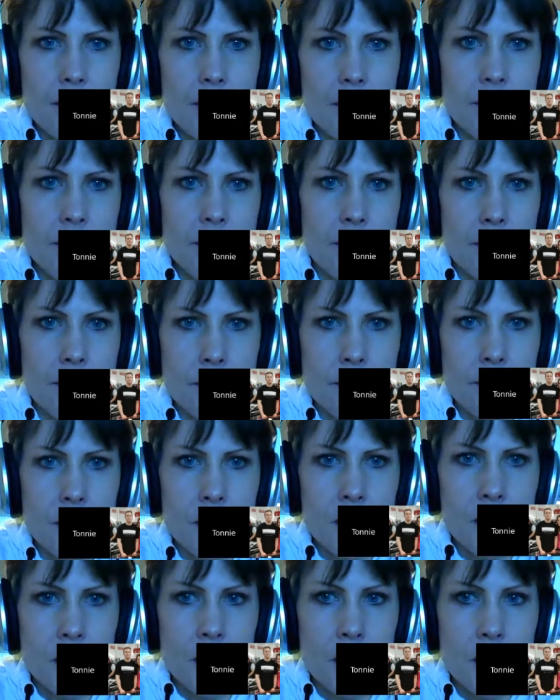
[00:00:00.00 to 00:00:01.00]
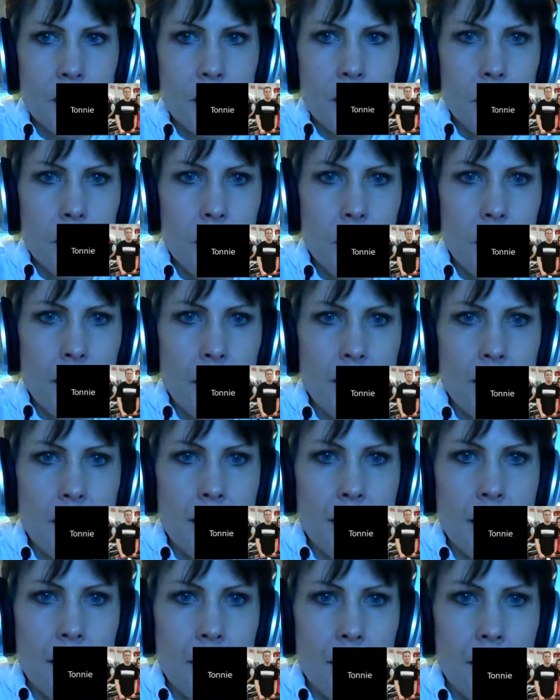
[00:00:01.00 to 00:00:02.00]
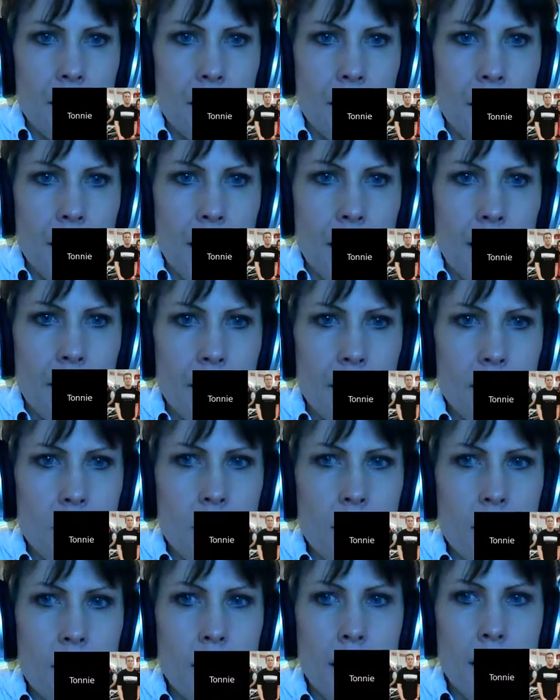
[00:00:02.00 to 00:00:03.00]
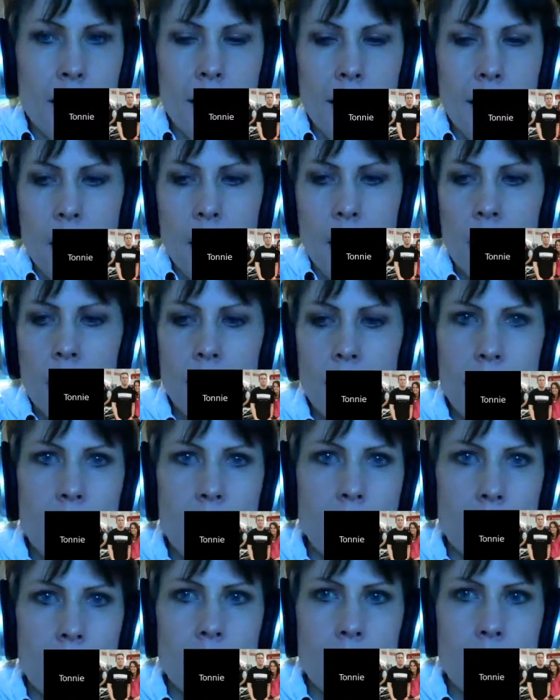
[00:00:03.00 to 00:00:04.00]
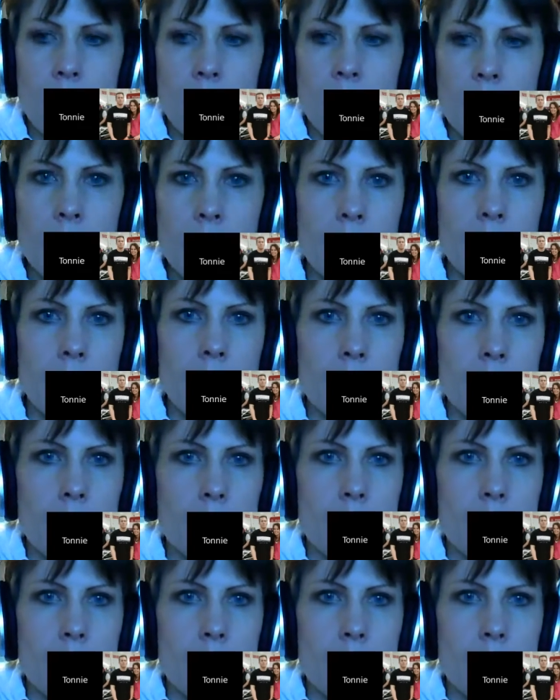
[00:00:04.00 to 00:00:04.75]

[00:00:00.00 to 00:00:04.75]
We don't have to save it. Yeah, just highlight all of that data and delete.